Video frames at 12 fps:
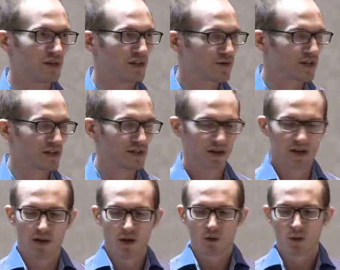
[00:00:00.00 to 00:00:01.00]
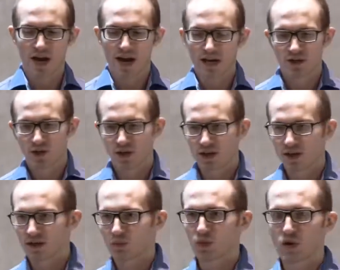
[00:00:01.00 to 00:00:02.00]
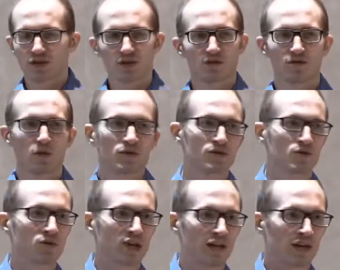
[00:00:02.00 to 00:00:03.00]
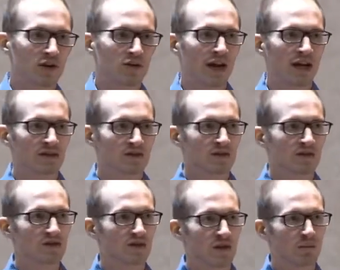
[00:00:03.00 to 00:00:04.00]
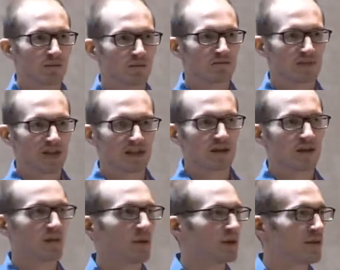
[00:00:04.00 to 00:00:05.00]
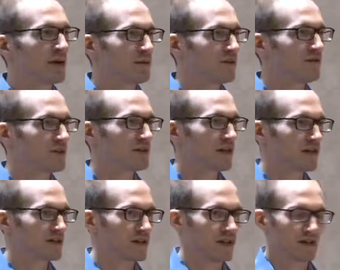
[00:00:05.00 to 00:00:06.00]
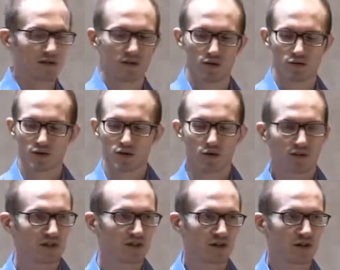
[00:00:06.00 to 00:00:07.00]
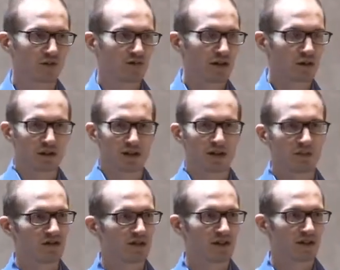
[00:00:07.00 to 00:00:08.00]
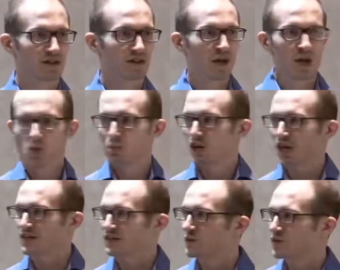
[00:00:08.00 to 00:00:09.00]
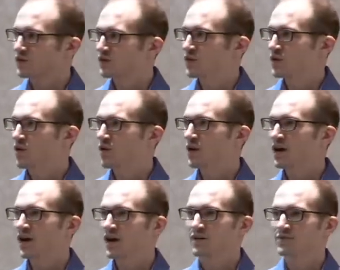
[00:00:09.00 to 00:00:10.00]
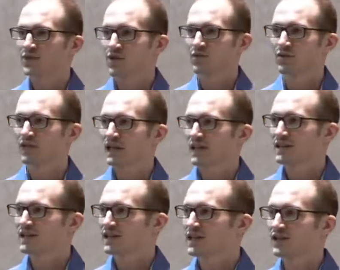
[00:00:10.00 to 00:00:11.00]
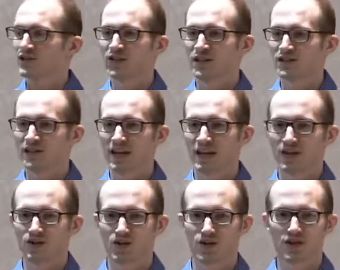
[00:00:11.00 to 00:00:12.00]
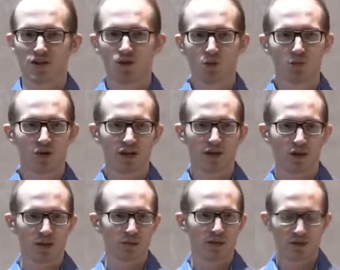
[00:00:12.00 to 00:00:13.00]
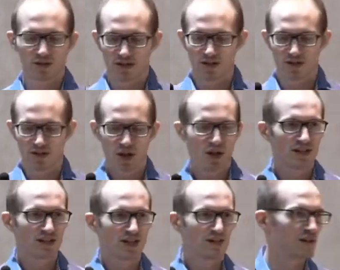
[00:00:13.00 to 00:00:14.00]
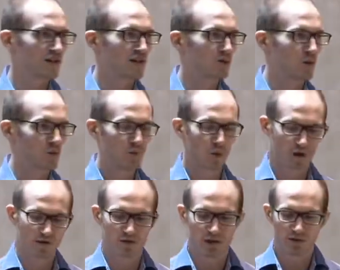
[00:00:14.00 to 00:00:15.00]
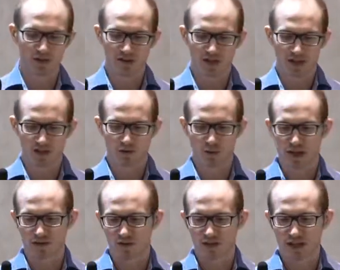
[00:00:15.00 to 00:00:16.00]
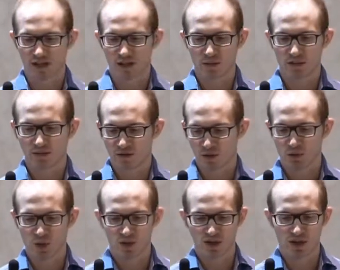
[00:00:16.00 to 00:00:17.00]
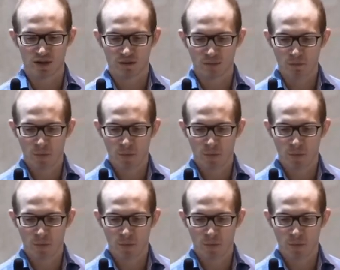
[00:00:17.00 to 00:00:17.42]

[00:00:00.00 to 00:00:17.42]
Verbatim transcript: IP address. We're actually in the process of also getting our hands on some data about IPv6 and you know the services that are available in IPv6. But as most of you know, uh, you know, the classical internet scanning and just enumerating all IP addresses definitely won't work for IPv6. So we have to take a little bit different approach there.